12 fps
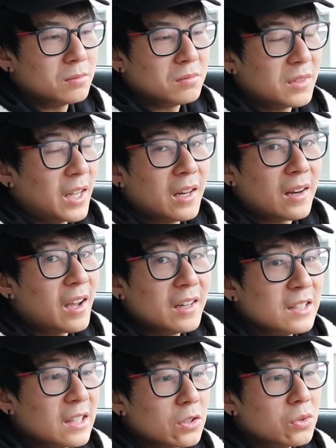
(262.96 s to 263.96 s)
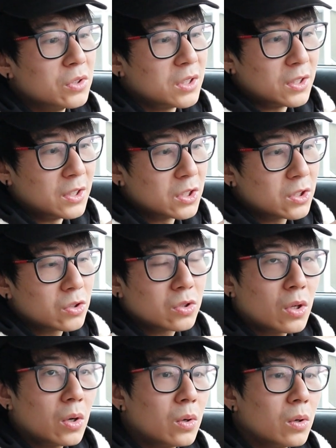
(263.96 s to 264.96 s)
anything too serious.
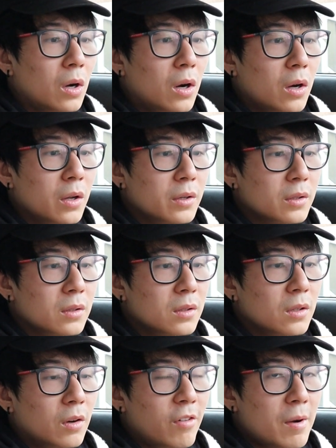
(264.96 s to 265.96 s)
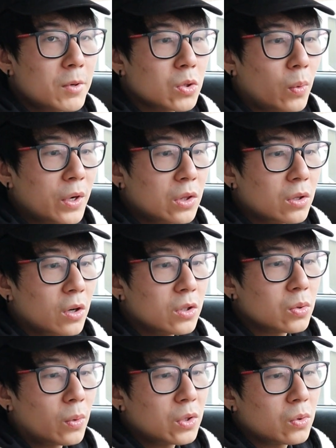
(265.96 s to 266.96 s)
So on November 23rd,
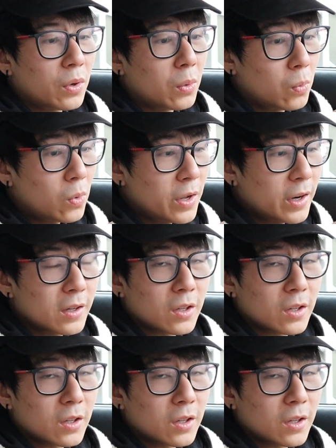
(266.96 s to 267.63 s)
2021,